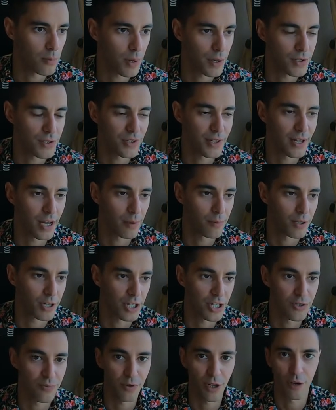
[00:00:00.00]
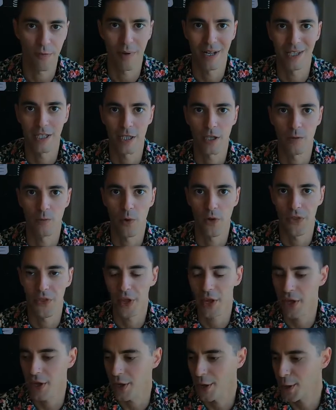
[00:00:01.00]
of months that I've been experimenting with
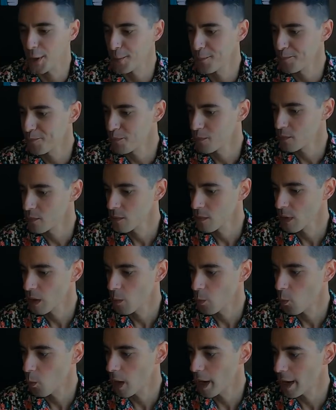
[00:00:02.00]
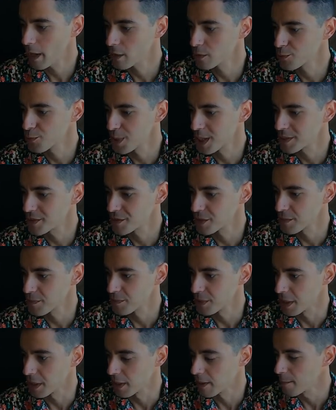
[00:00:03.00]
a wild
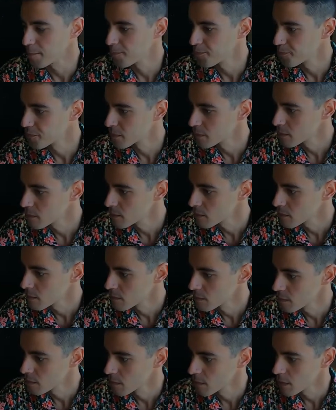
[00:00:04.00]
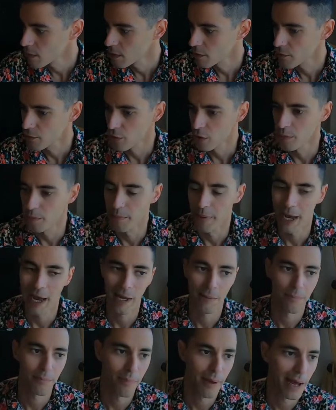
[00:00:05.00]
recipe for a
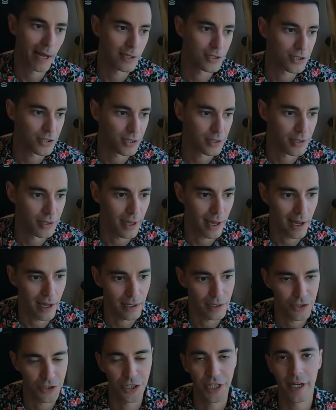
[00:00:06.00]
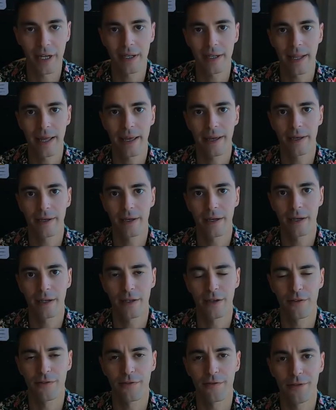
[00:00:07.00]
bad batch of that chili.
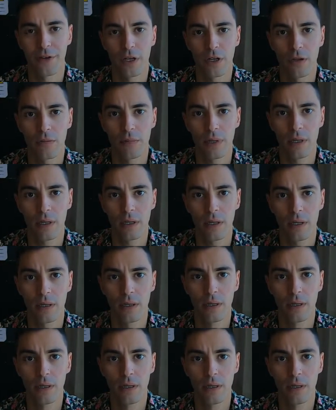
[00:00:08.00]
You feel me?